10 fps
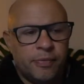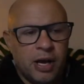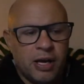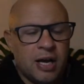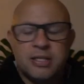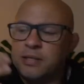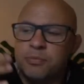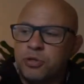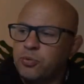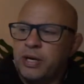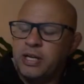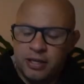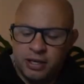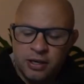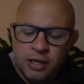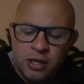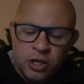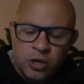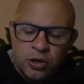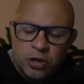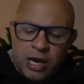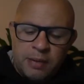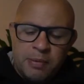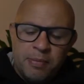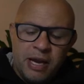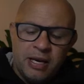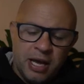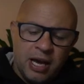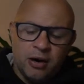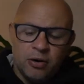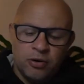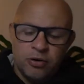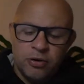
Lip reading: accustomed to anything, MMA now